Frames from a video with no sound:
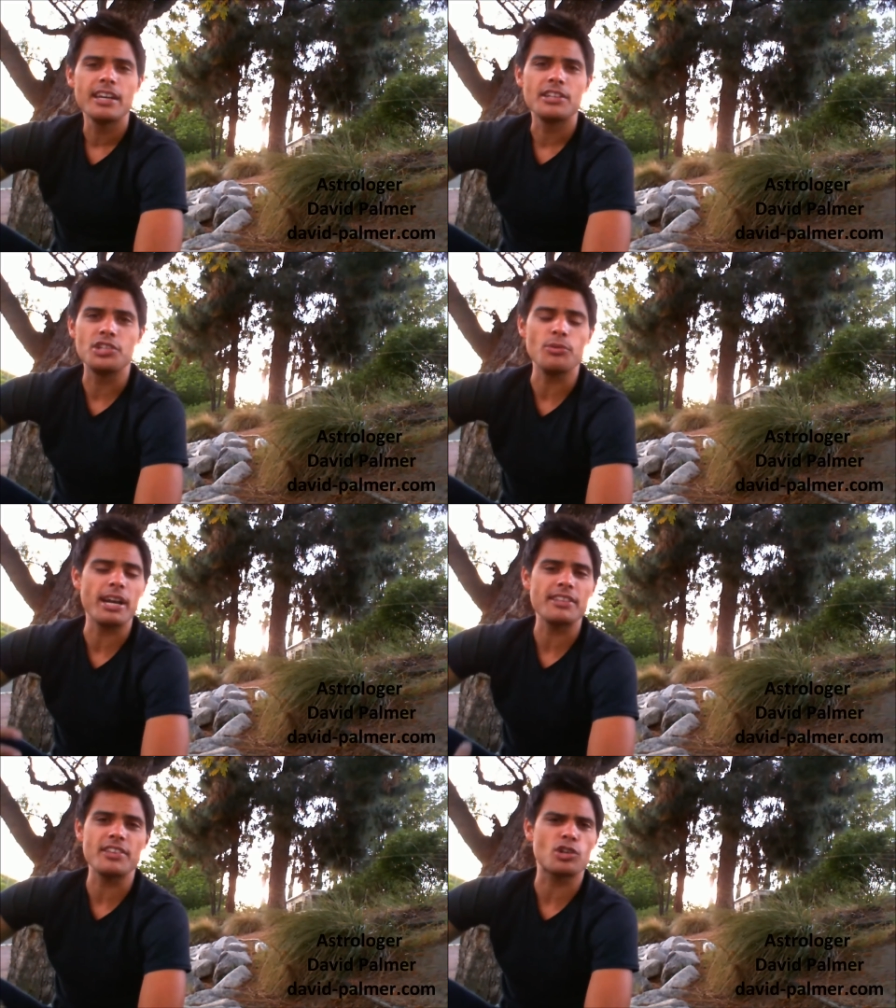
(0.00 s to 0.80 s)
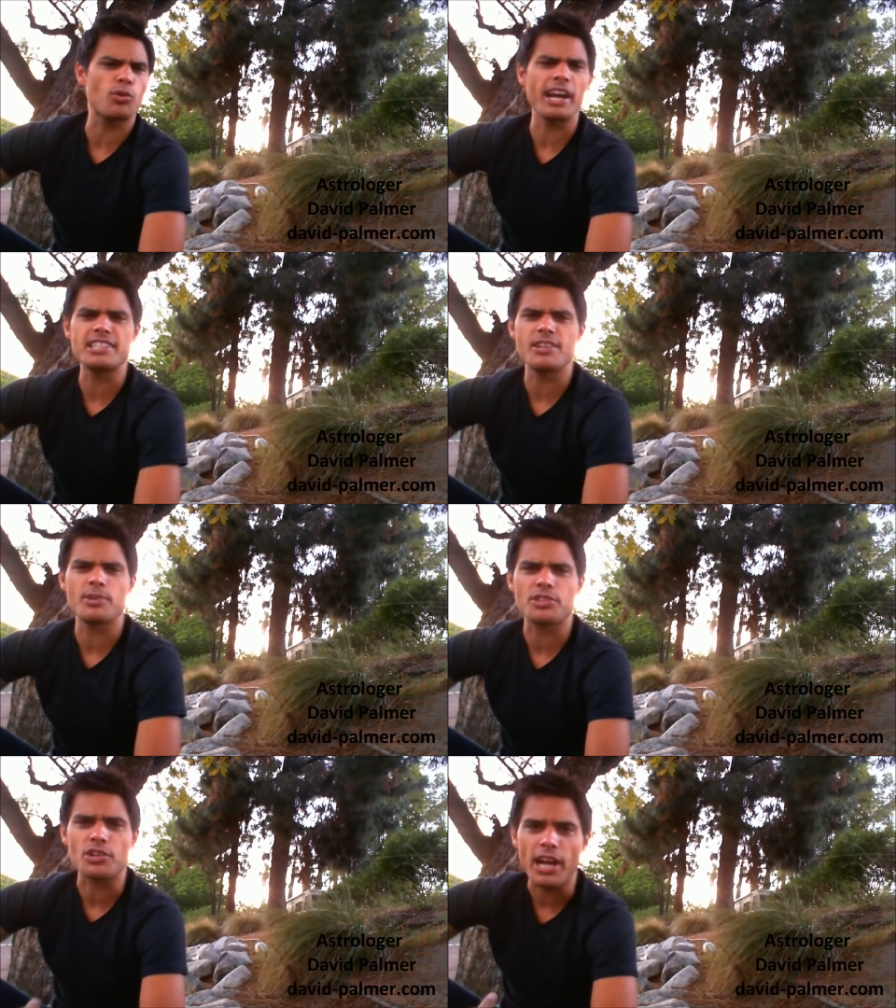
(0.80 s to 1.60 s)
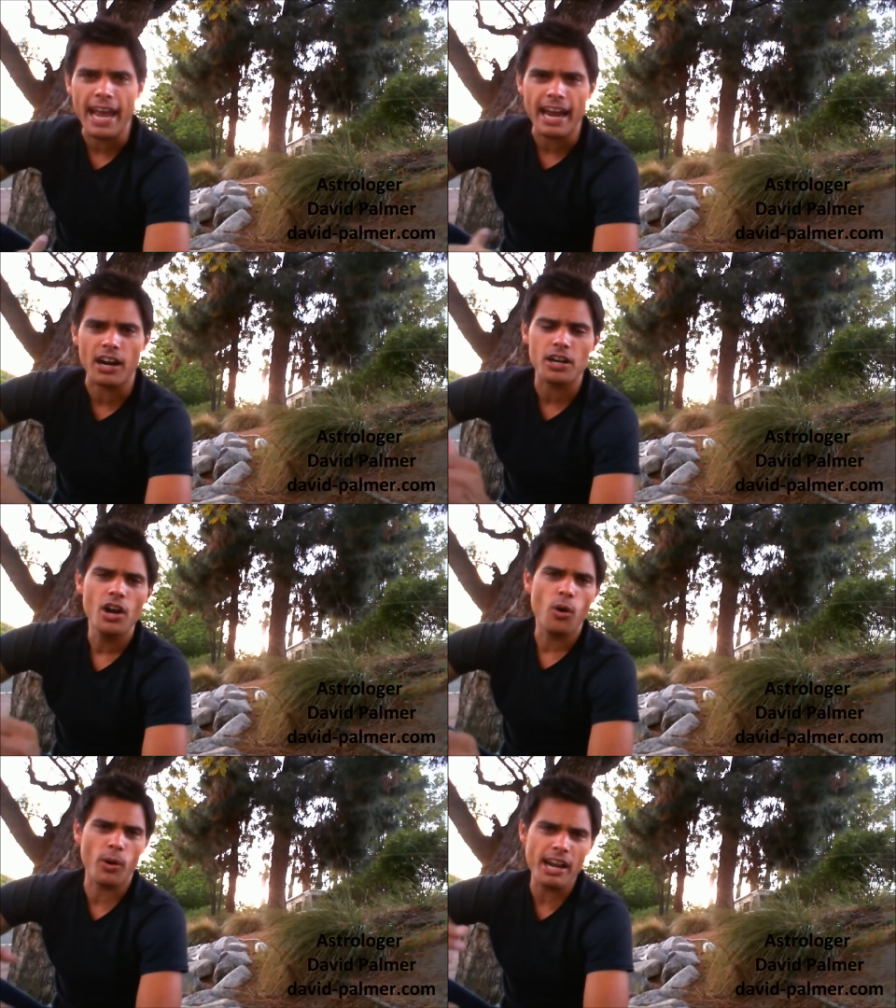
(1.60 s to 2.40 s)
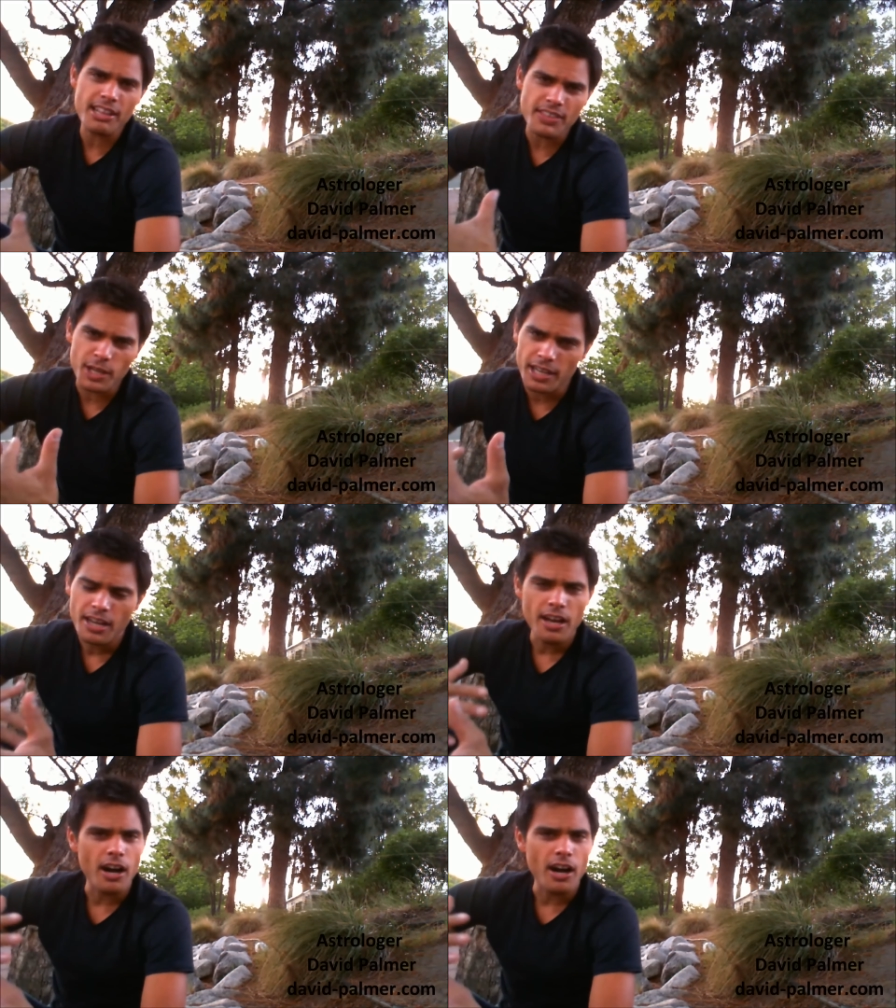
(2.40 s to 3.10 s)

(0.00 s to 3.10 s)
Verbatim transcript: do anything crazy with your hair or anything